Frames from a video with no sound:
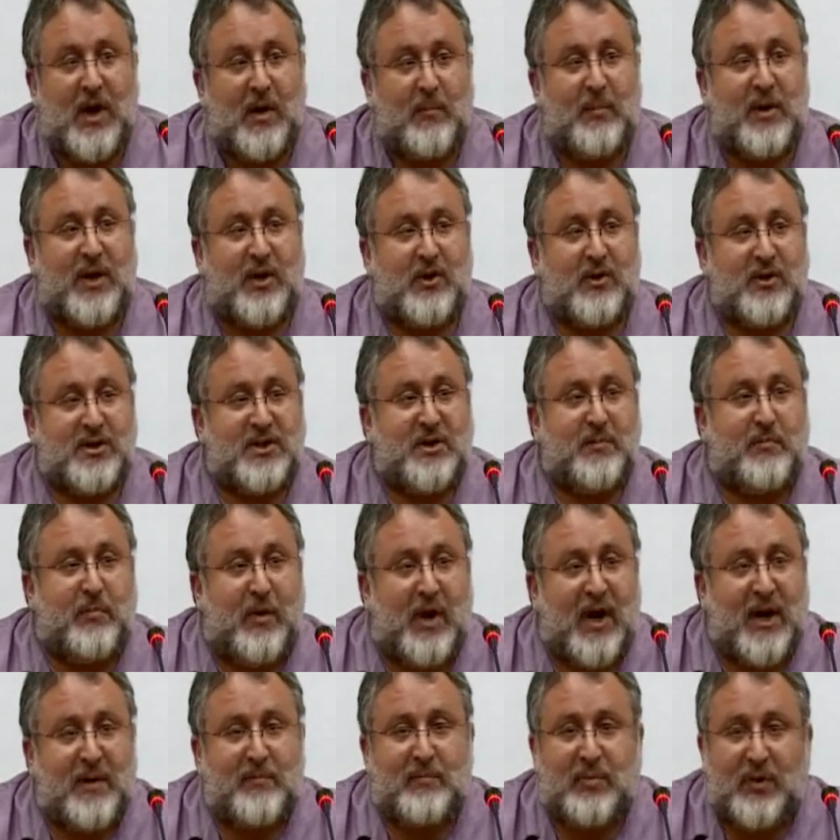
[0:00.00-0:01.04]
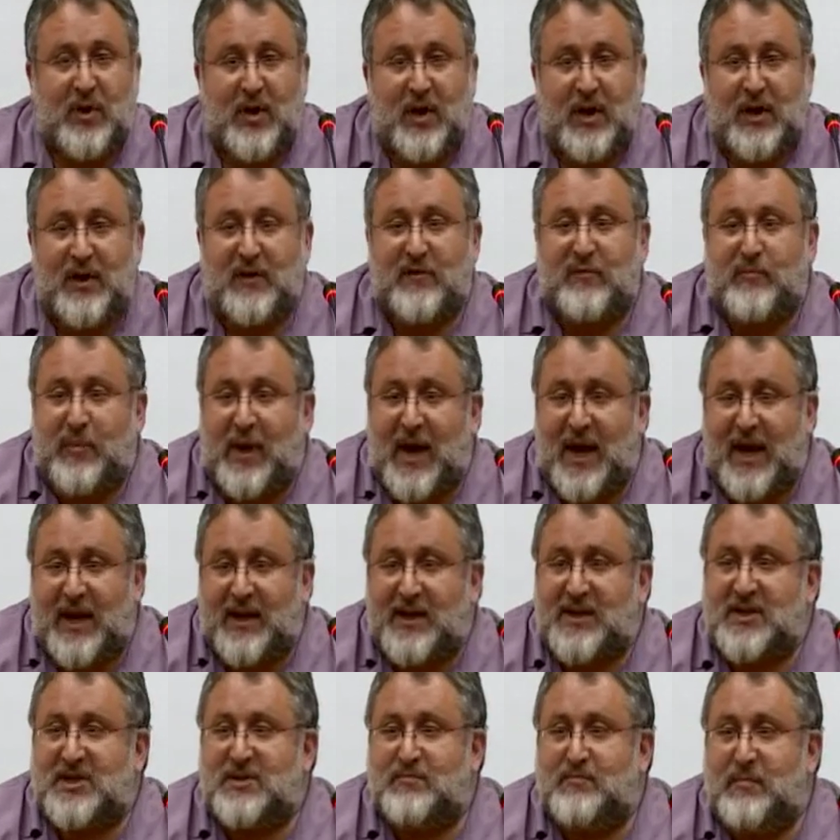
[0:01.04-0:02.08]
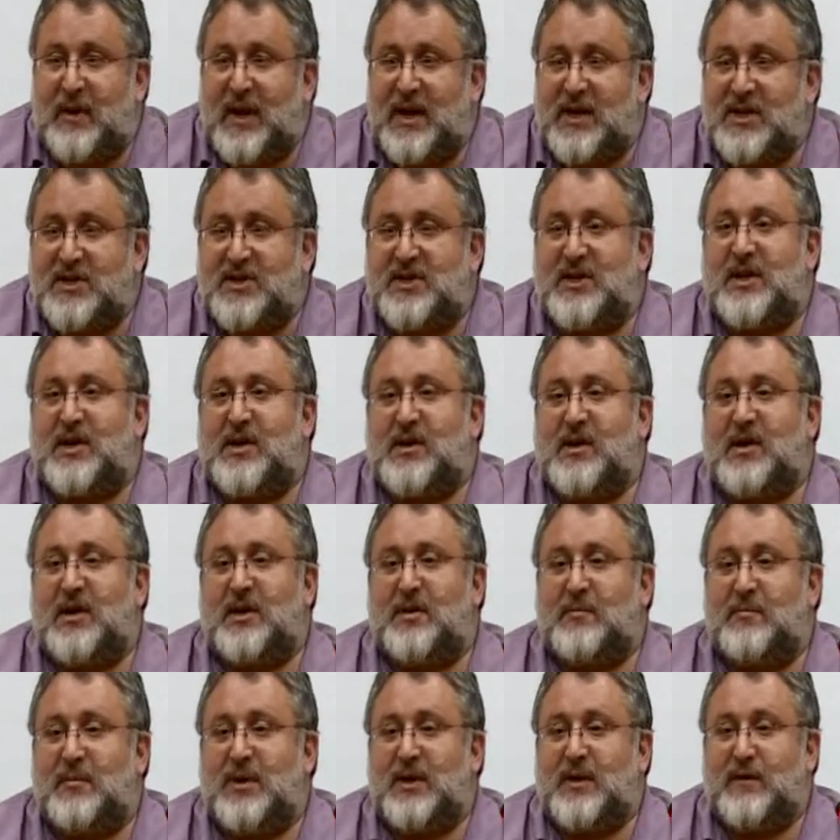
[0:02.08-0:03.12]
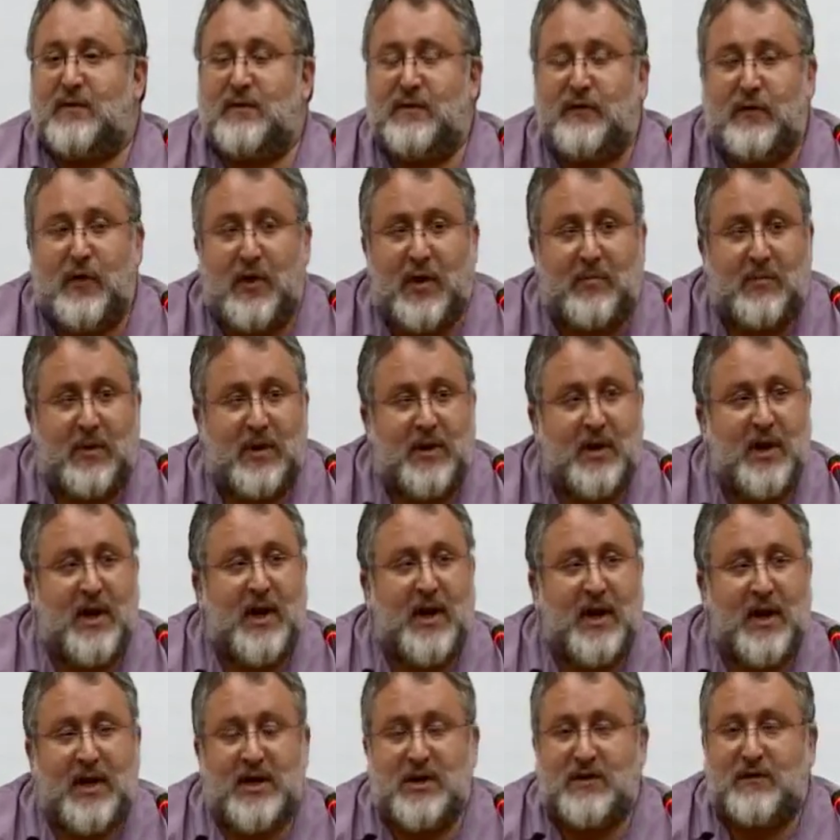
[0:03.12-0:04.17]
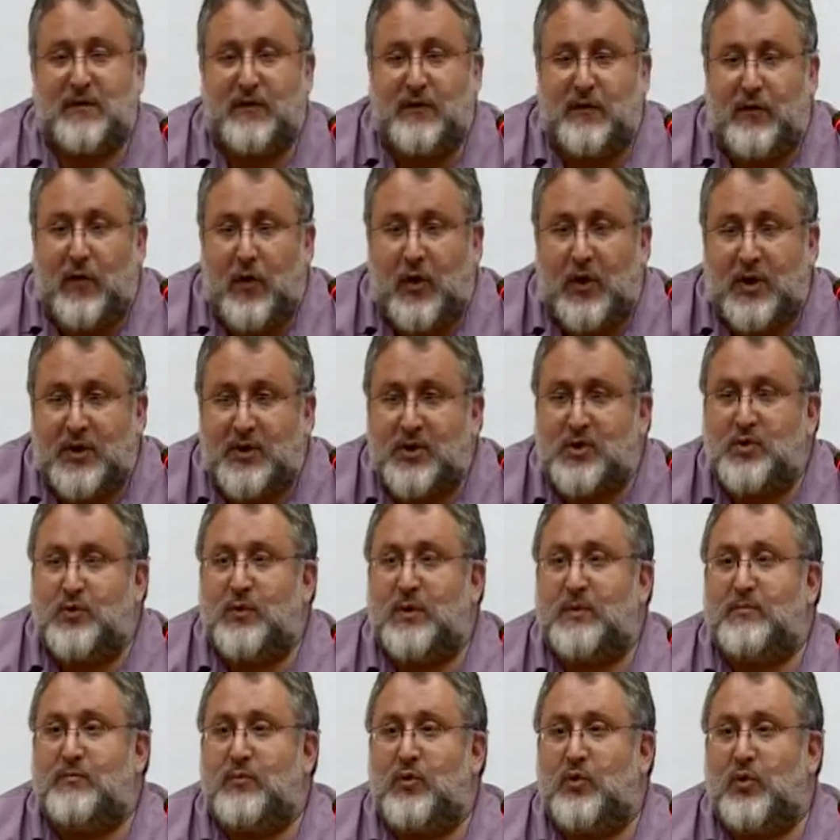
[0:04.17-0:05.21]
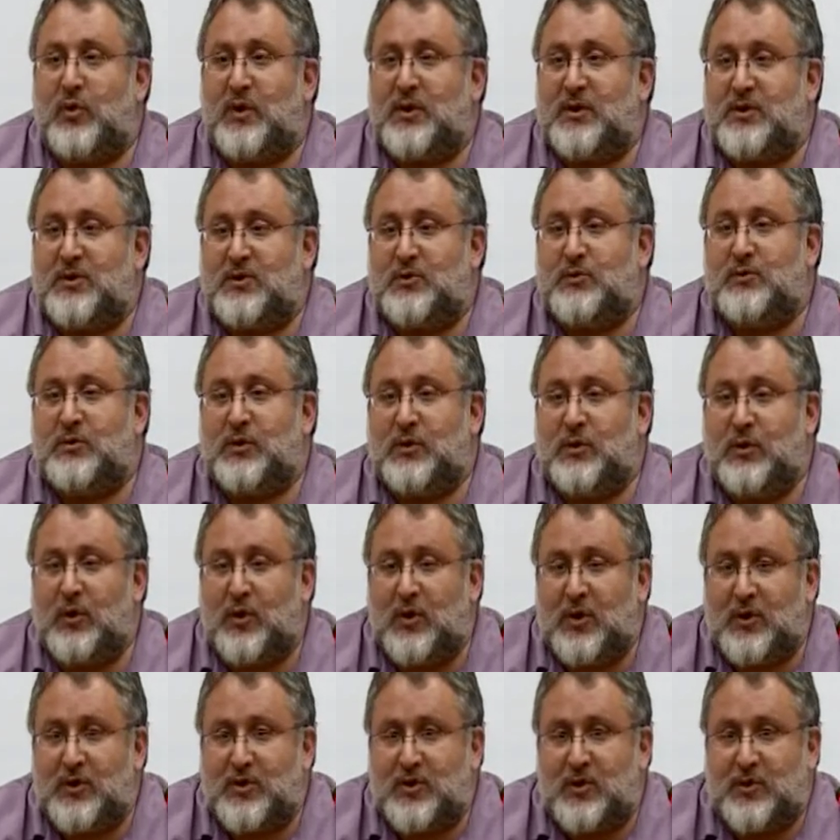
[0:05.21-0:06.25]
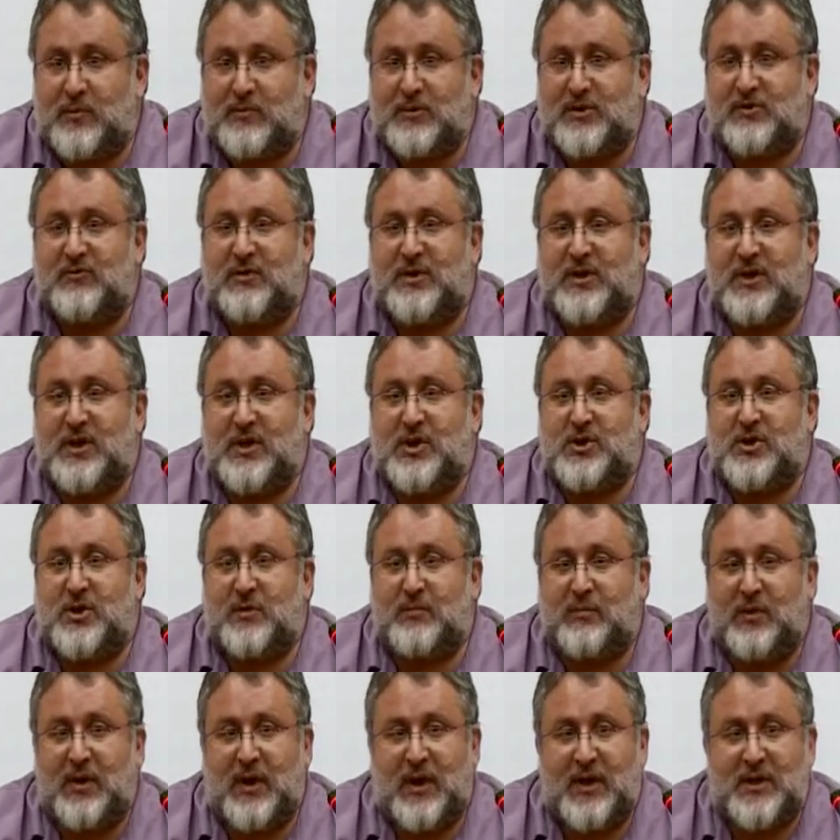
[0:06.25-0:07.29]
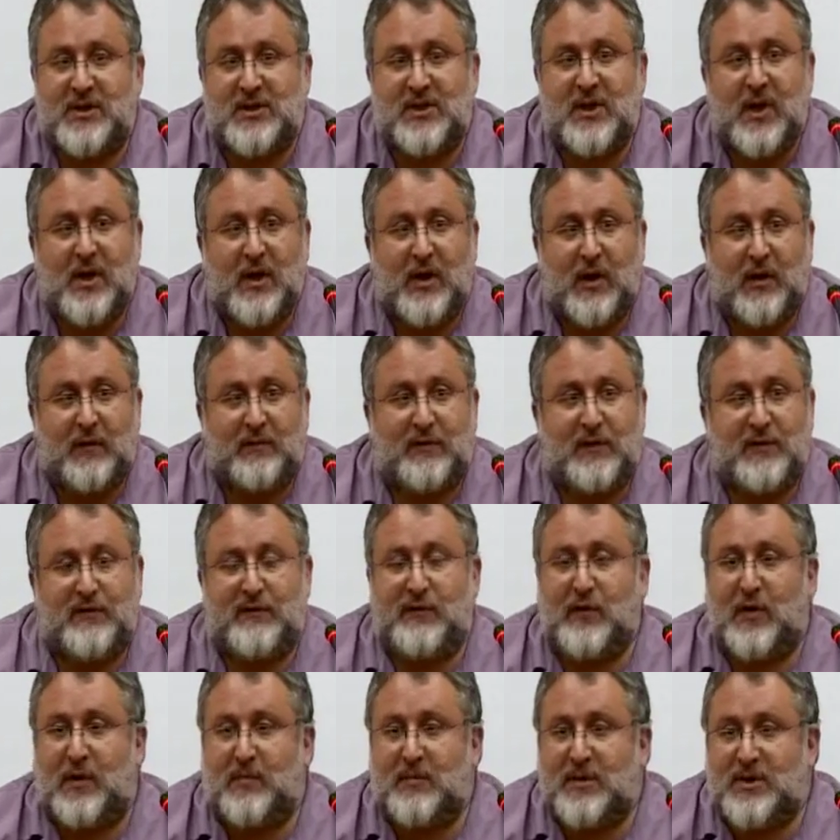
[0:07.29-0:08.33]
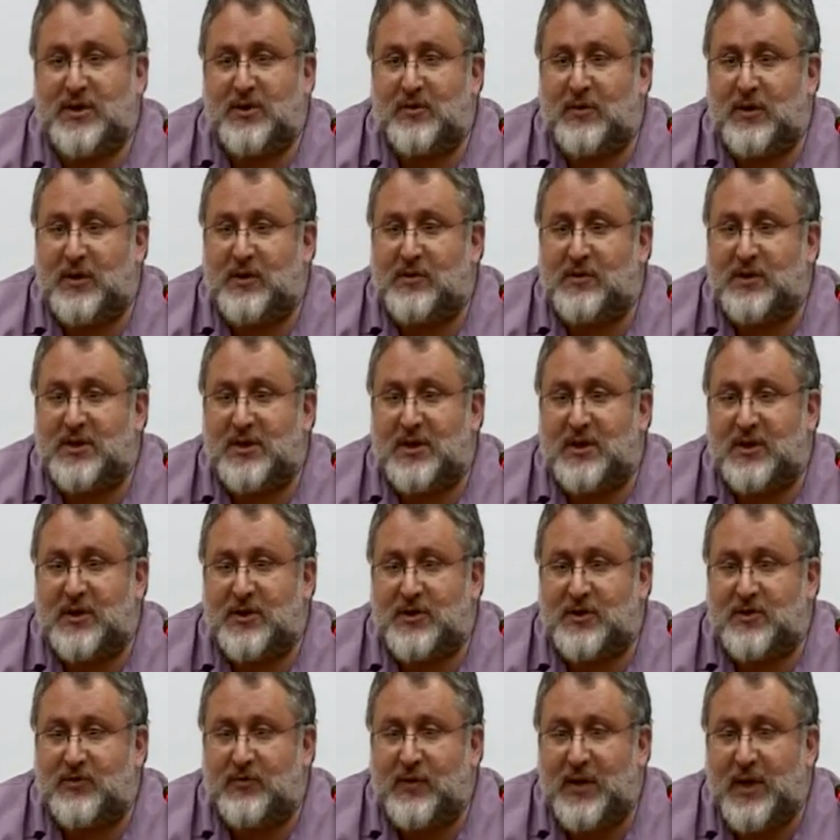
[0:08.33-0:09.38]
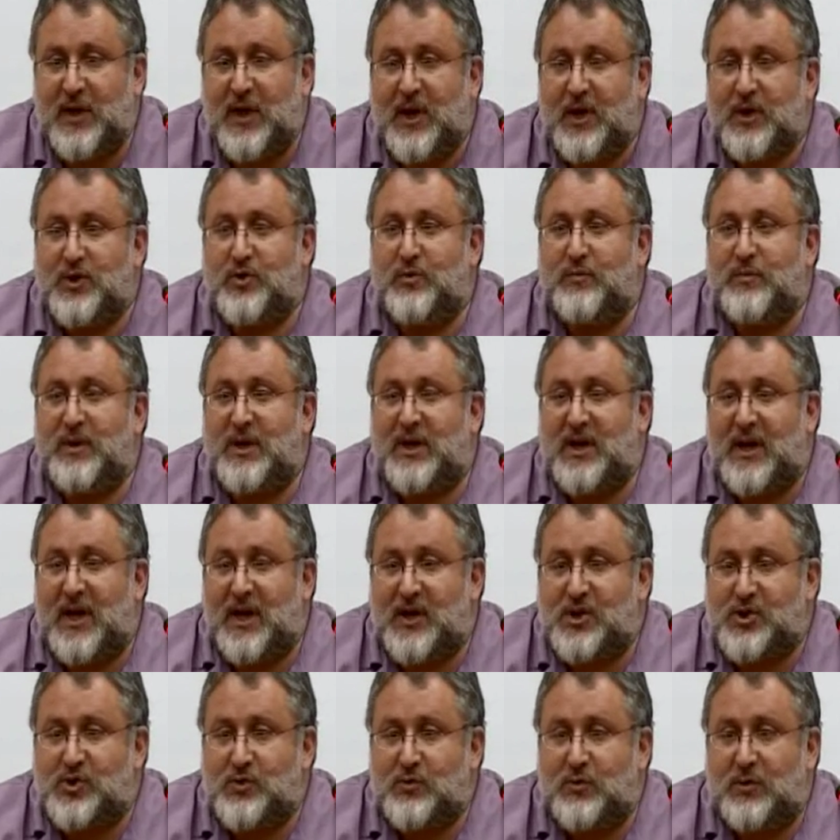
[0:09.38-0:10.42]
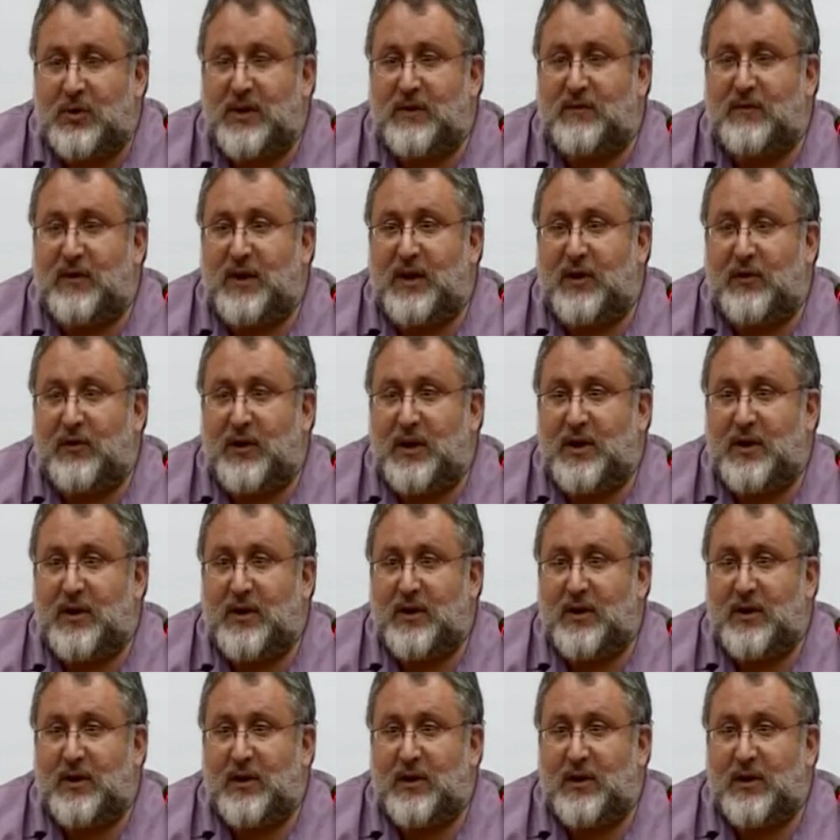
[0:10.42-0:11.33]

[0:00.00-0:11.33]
because the pipeline of patents based economy of pharma is far too important to the long term strategic plans of the pharmaceuticals industry to be casually varied.